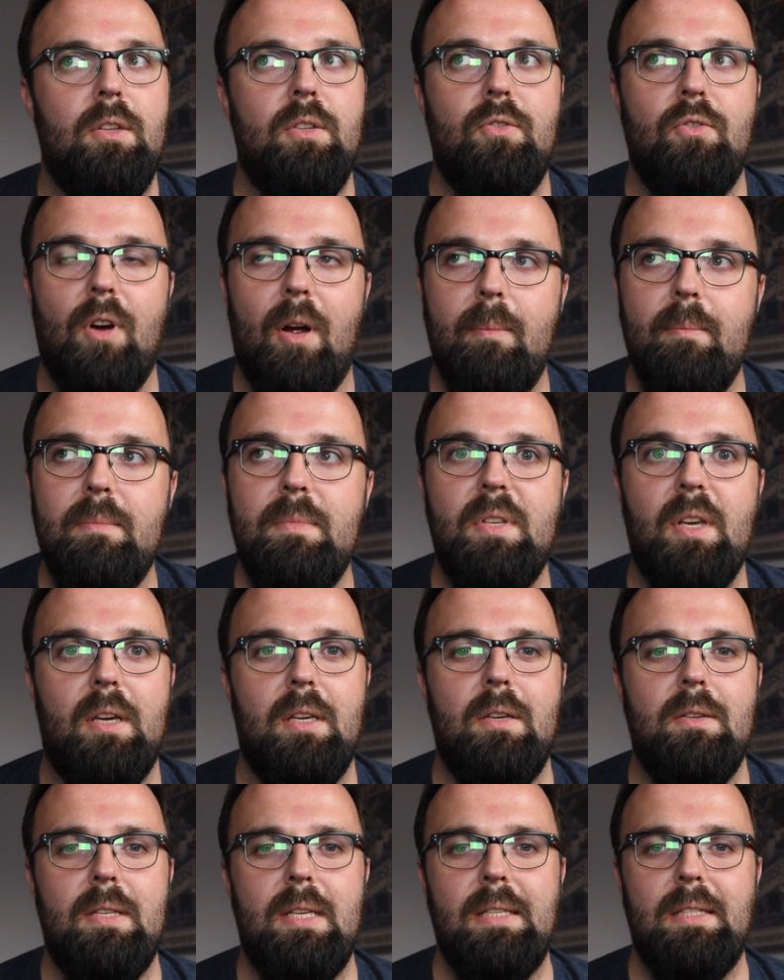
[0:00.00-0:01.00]
Drums, I
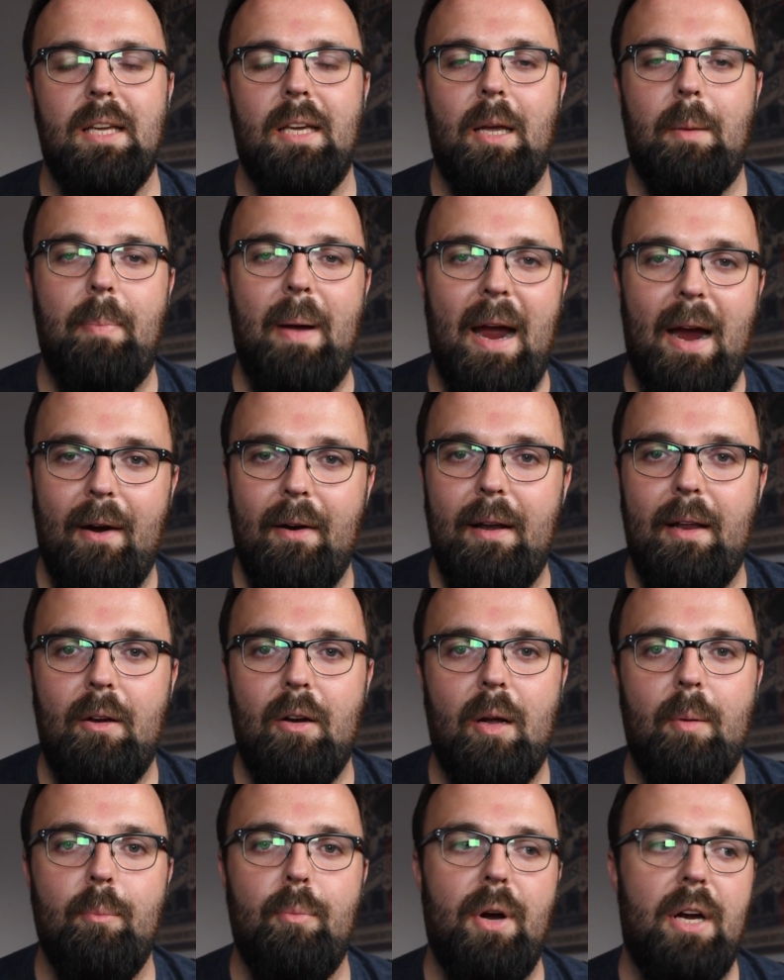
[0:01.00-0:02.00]
use things like parallel
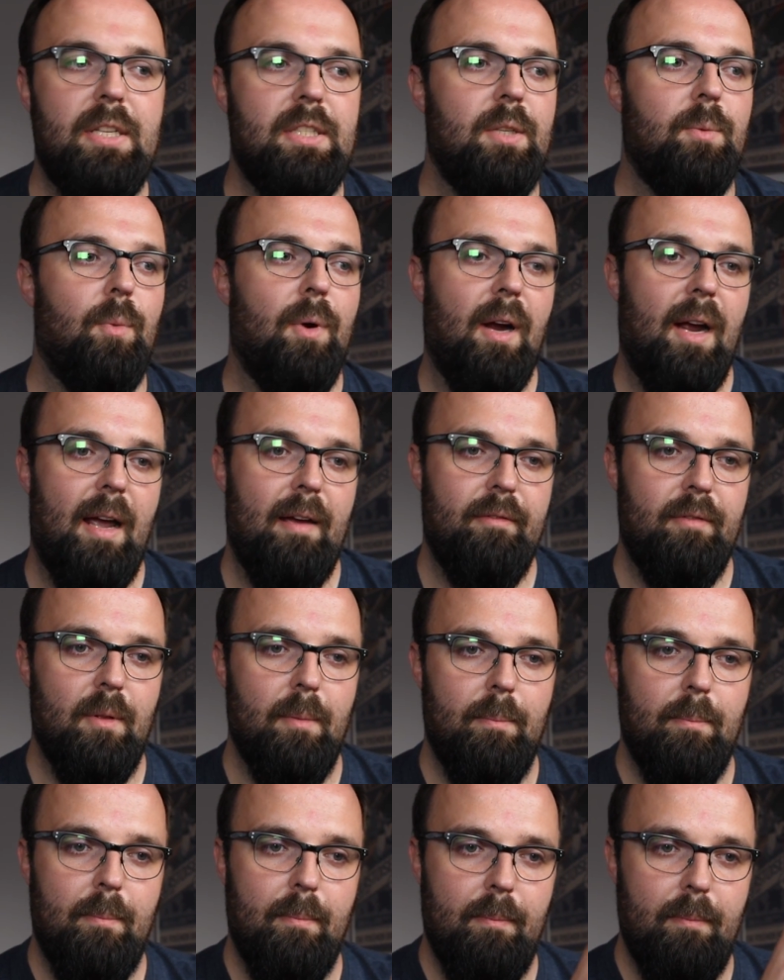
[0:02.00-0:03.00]
compression, where I have
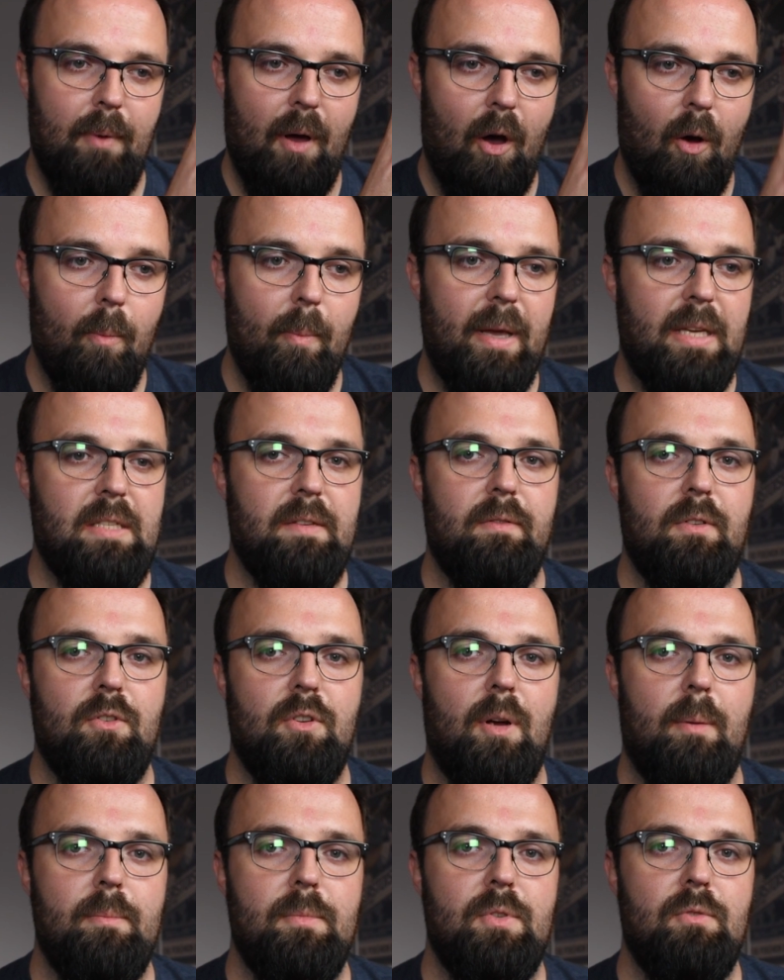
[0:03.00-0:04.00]
the whole mix of the
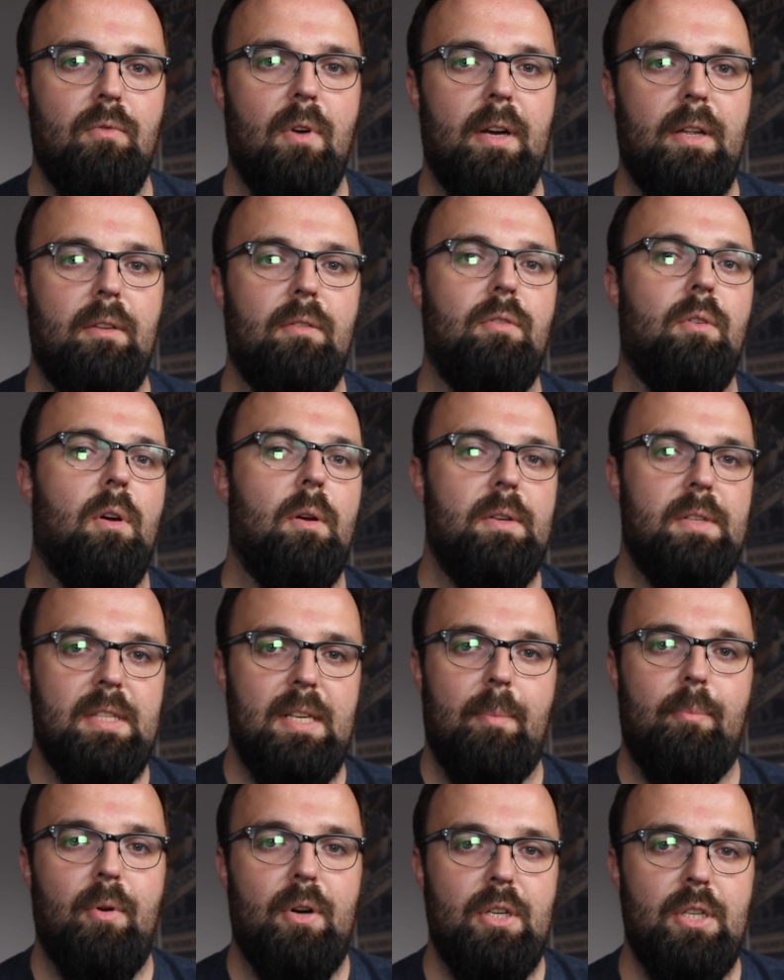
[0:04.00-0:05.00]
drums running through a
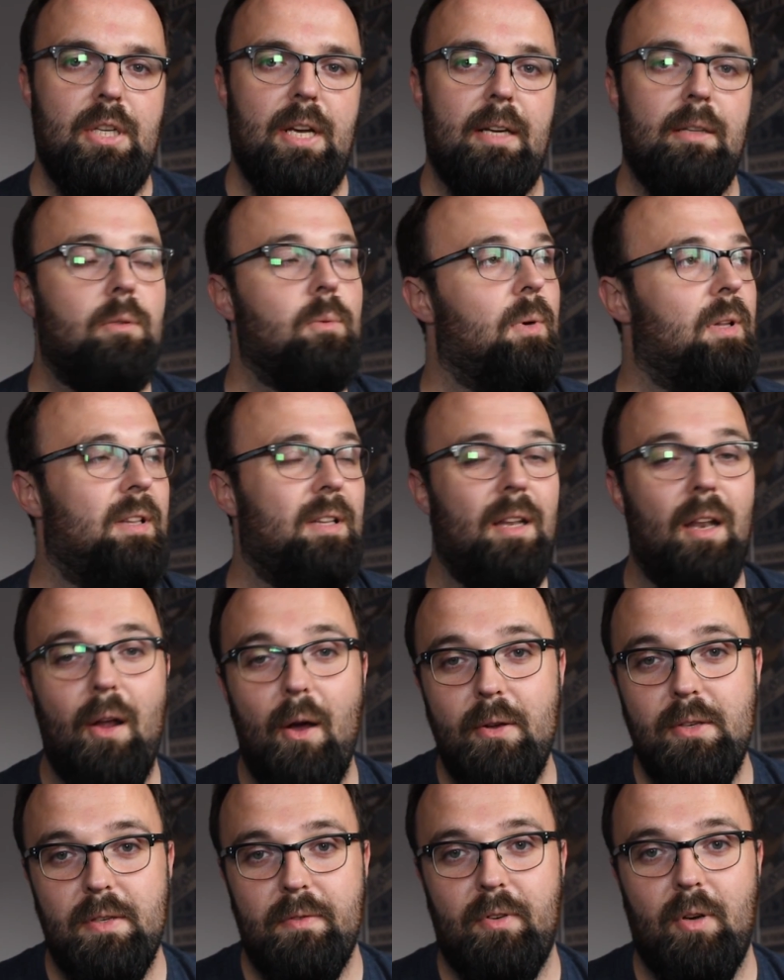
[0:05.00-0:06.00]
separate channel with
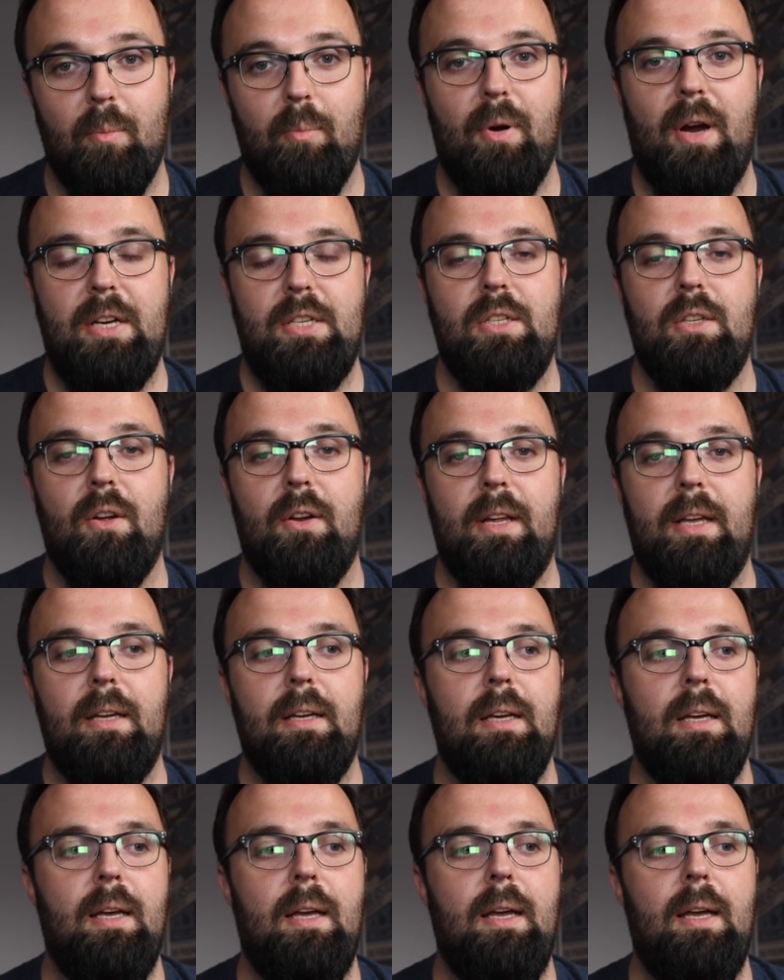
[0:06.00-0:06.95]
loads of compression on it,